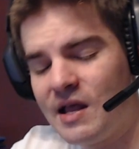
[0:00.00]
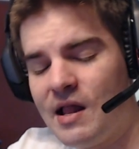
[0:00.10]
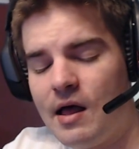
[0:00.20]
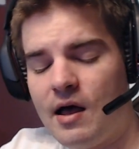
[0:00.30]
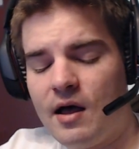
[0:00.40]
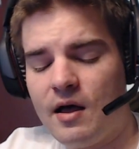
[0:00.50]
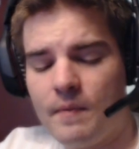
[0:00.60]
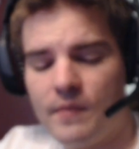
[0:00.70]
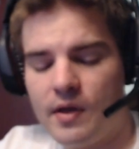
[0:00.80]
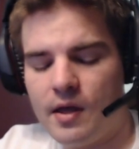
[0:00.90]

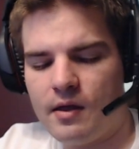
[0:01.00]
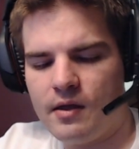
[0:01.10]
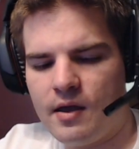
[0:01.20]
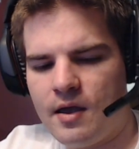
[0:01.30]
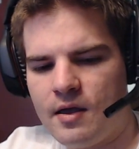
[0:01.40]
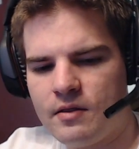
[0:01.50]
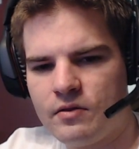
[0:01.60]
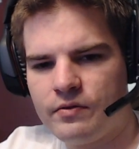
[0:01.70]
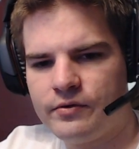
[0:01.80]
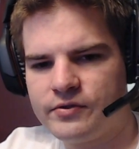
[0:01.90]

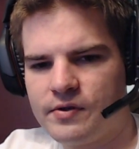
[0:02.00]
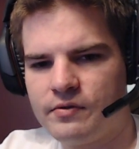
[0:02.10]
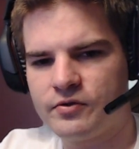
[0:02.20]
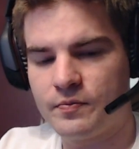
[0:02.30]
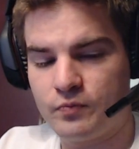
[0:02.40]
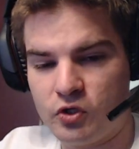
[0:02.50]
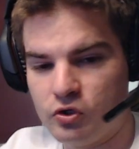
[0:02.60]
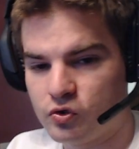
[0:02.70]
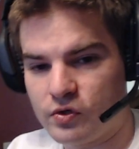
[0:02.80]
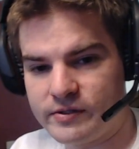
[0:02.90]
And there's a
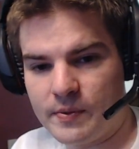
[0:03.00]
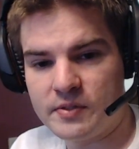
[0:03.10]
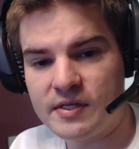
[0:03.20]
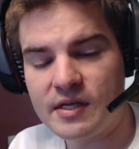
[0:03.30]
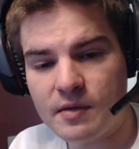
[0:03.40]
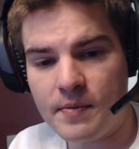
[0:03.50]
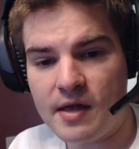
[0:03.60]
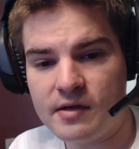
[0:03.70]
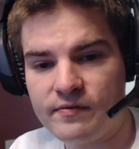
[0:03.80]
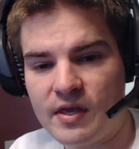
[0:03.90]
huge reason why you see it in
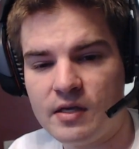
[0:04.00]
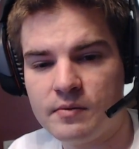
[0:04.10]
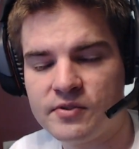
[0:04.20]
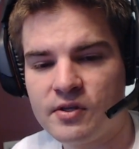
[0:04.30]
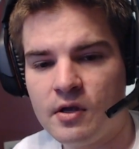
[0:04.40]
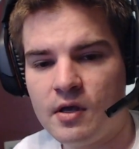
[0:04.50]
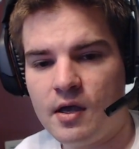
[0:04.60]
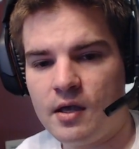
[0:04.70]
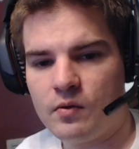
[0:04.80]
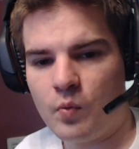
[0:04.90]
competitive games
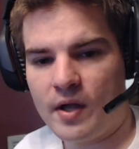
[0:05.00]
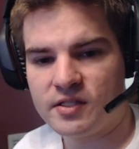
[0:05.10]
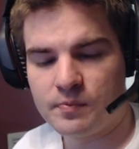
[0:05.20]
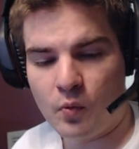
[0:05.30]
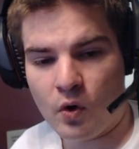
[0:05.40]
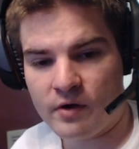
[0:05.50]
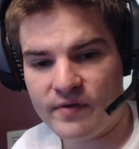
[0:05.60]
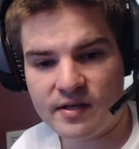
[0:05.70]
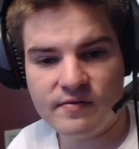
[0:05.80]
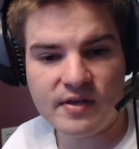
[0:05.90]
and why it's more
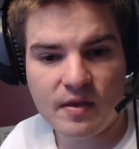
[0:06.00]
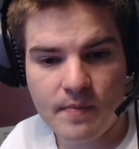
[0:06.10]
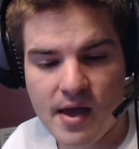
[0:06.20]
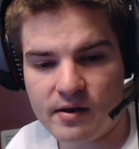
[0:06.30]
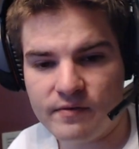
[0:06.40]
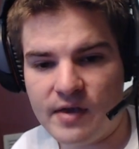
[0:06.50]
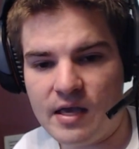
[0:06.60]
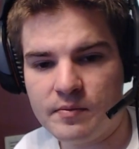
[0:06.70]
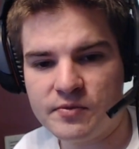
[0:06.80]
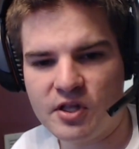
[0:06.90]
effective in competitive
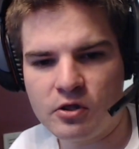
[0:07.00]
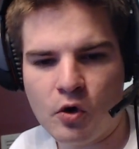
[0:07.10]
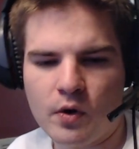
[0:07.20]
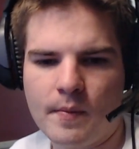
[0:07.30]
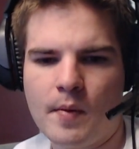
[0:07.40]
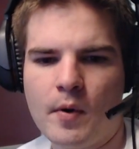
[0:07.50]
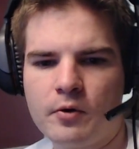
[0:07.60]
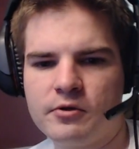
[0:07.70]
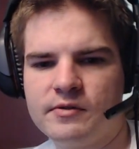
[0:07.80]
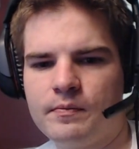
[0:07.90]
games than lower
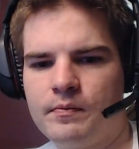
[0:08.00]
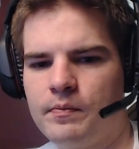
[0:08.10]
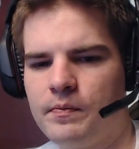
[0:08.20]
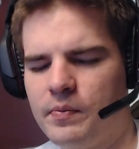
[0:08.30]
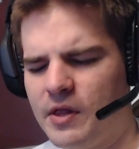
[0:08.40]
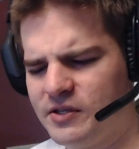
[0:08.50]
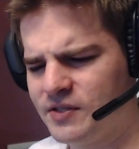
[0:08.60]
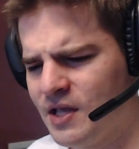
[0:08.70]
MMR plays.